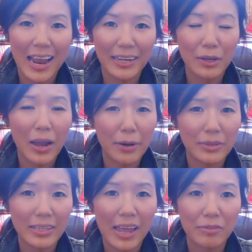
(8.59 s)
I know I
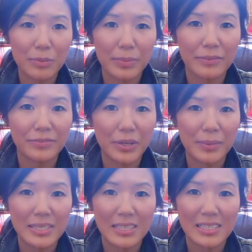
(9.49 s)
really haven't been
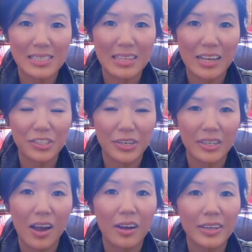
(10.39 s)
filming since last year
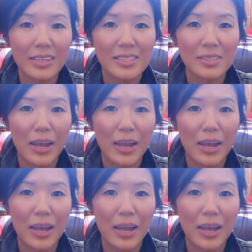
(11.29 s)
in August,